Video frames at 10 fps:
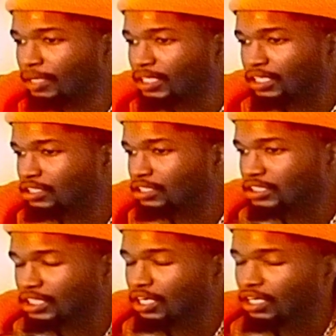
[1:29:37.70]
in
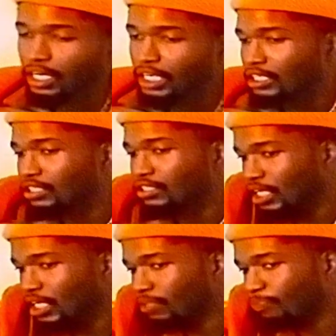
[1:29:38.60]

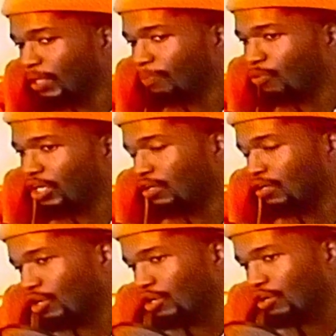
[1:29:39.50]
the paperwork of the
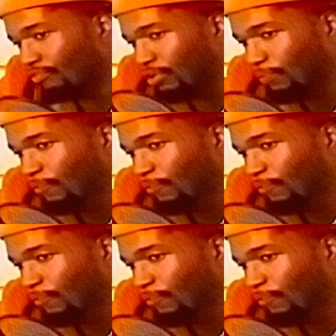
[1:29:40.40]
world, folks.